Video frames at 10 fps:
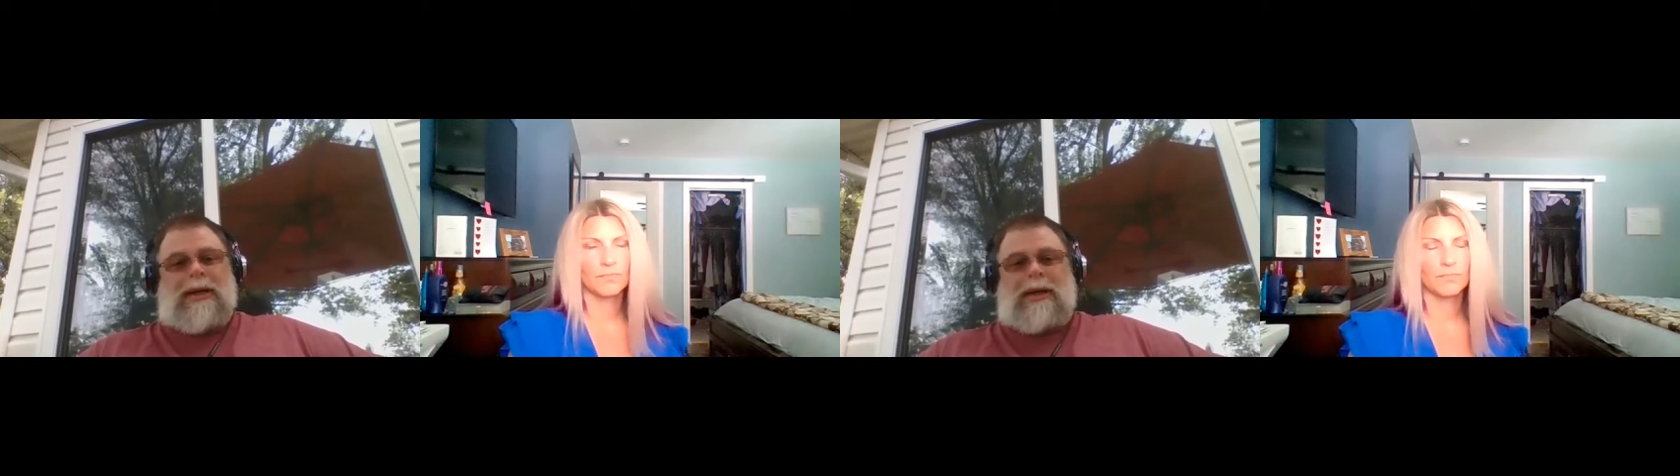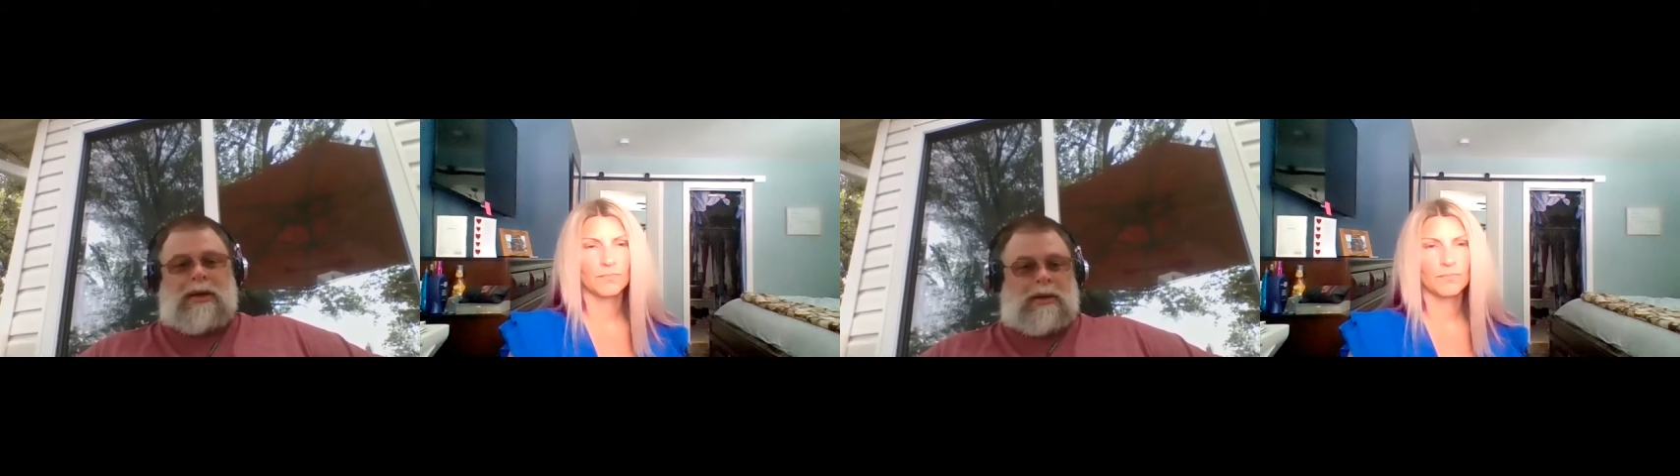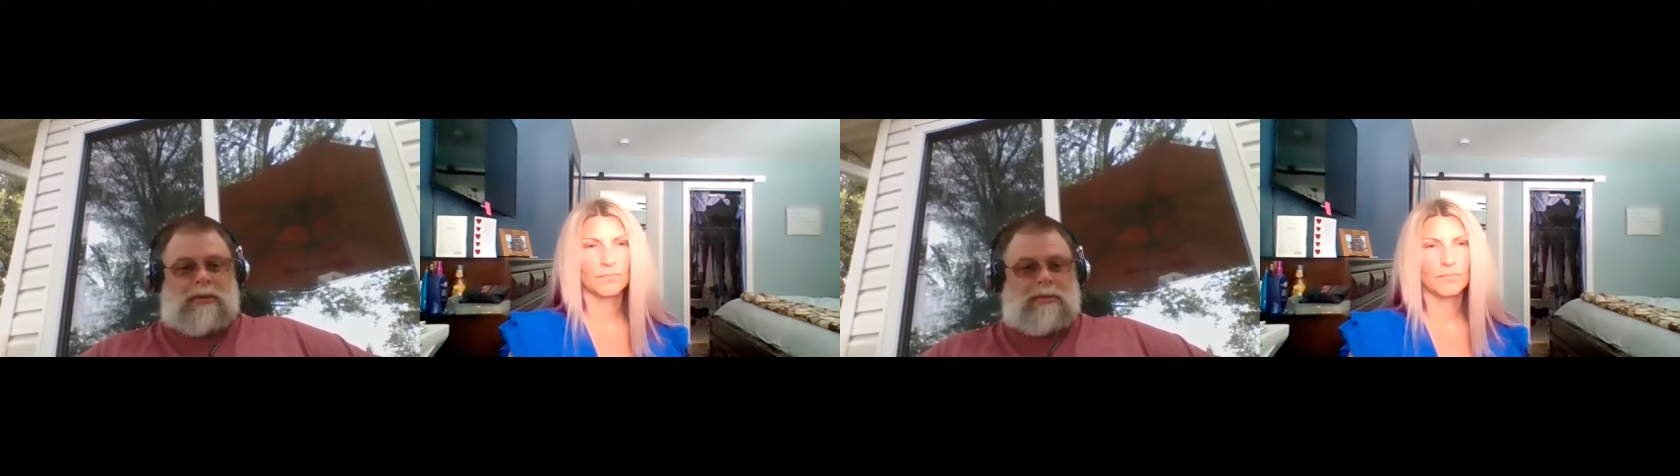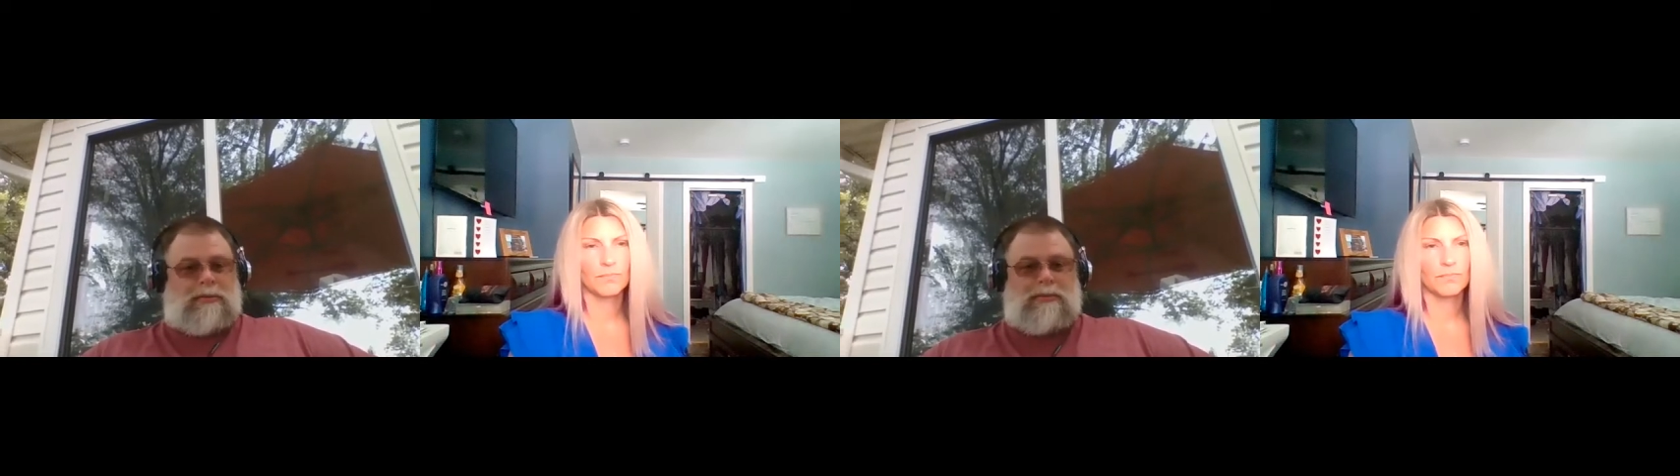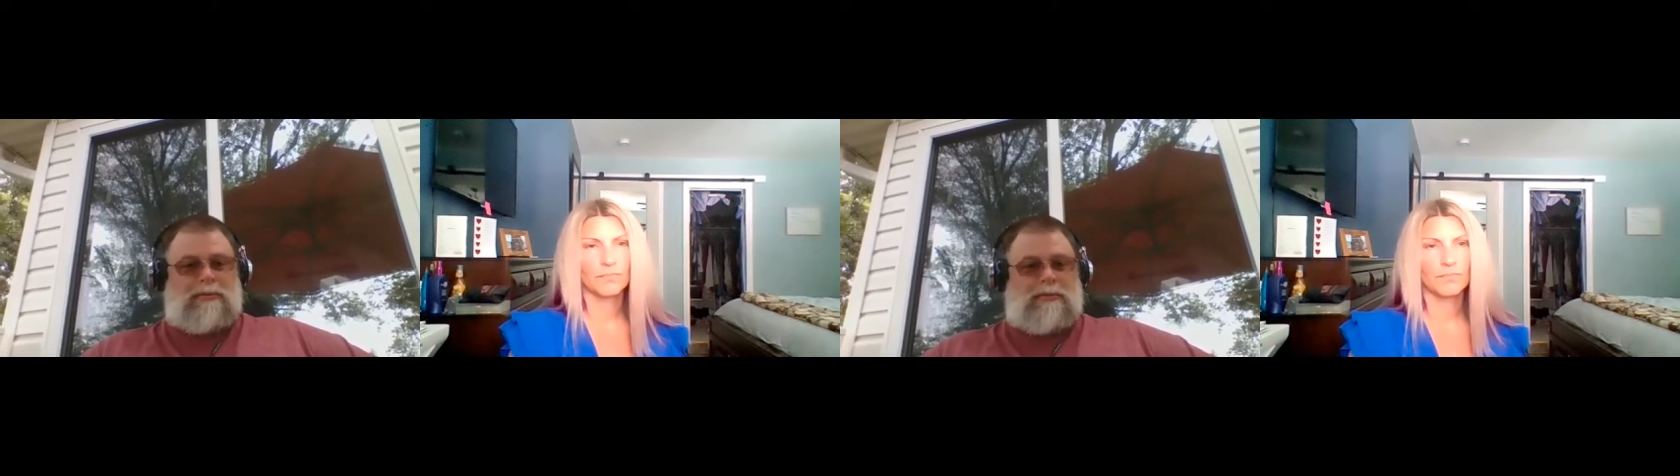
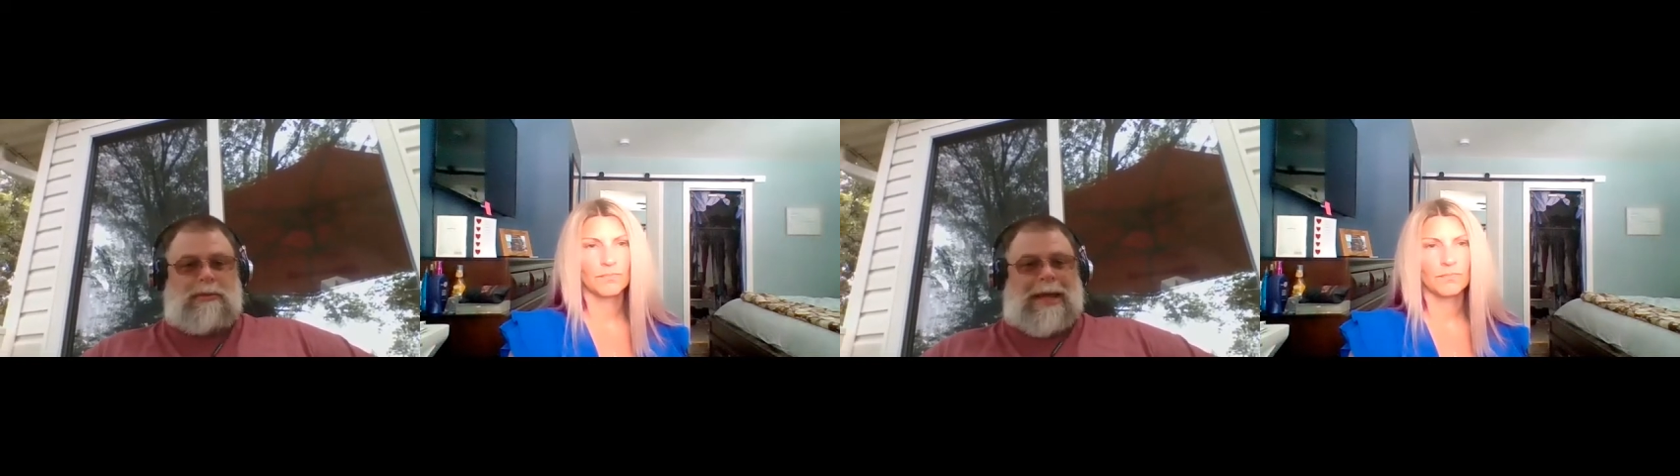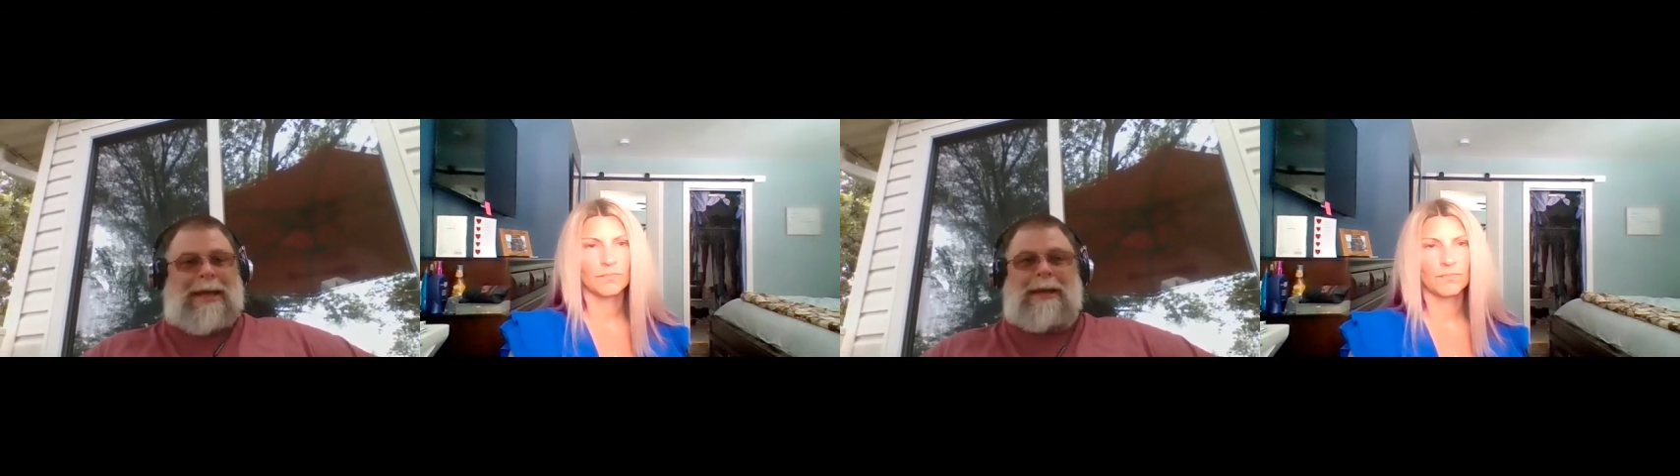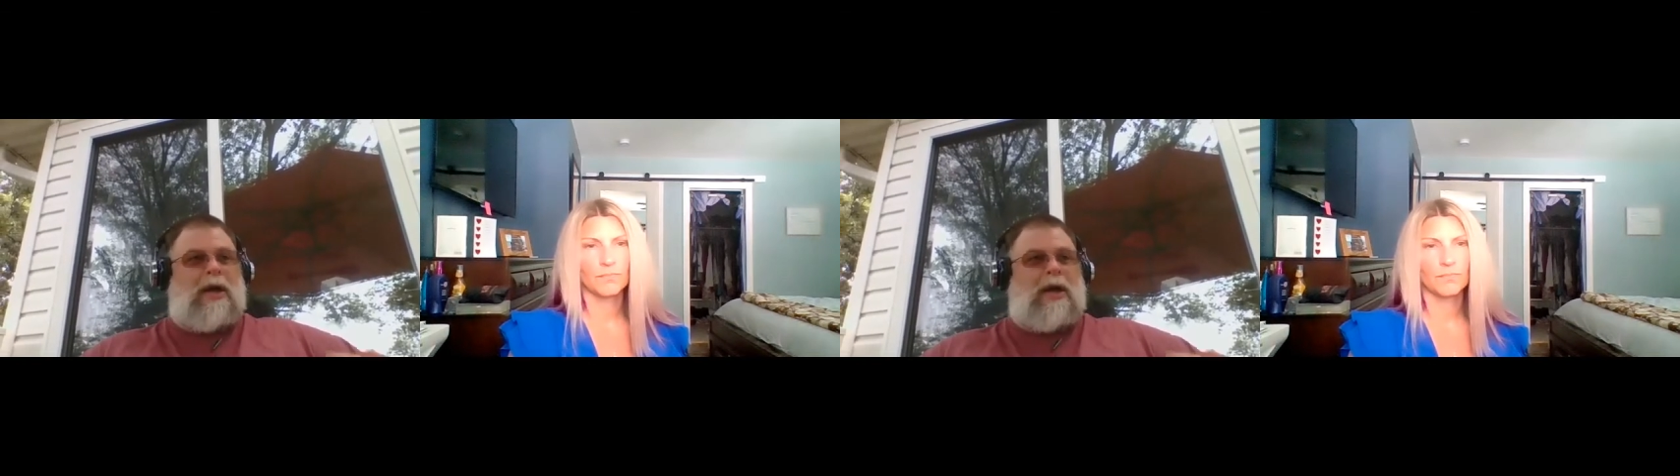any